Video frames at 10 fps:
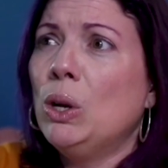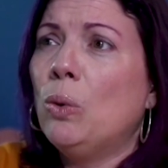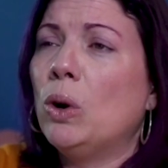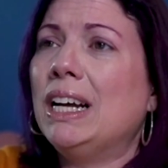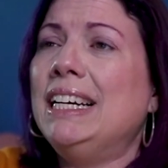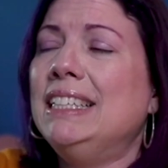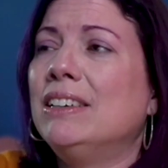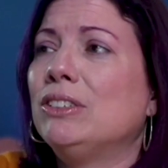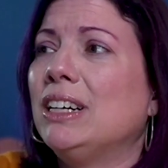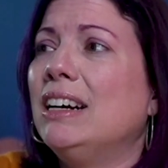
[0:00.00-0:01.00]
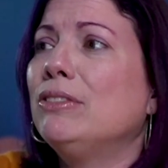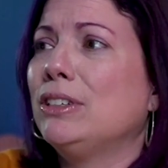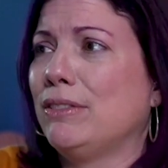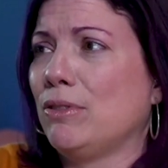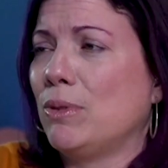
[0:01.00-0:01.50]
What I never, ever,
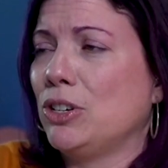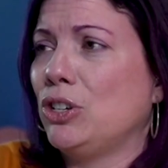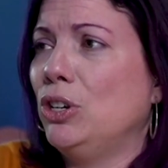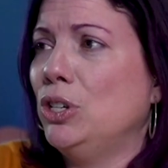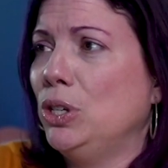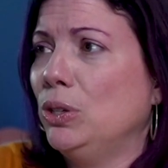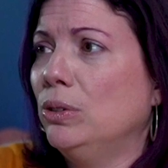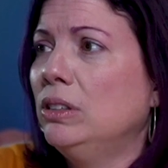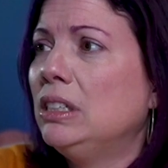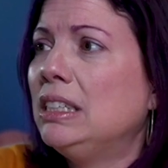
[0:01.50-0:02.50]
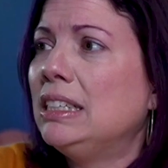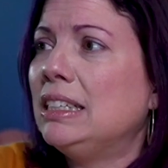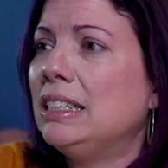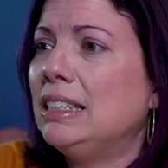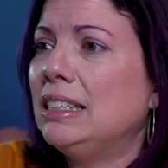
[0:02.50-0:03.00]
ever want you to do
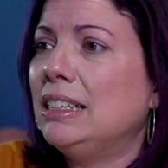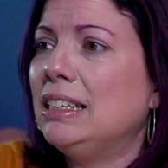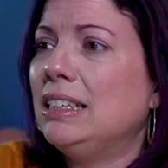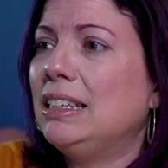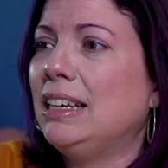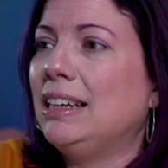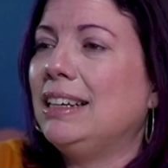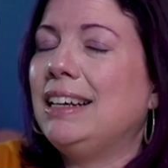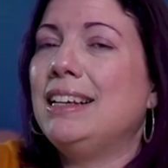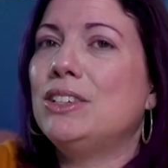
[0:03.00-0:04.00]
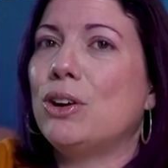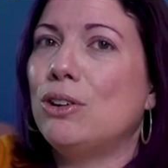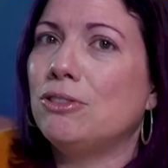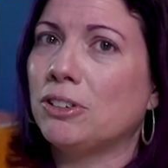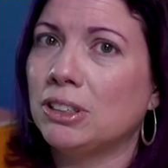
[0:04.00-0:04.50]
is
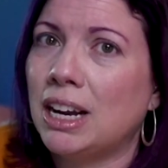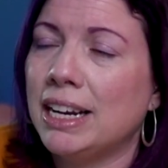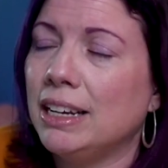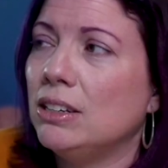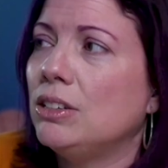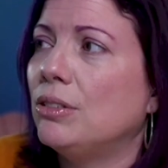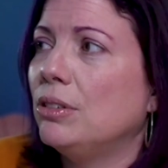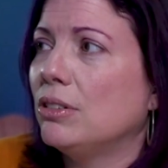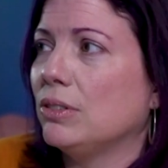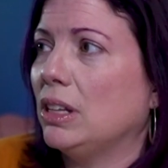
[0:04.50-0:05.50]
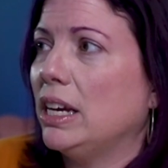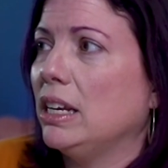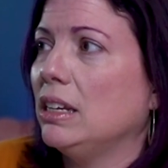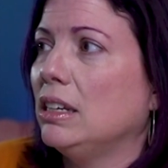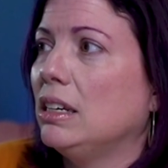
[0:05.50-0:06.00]
overline it. Don't overline it.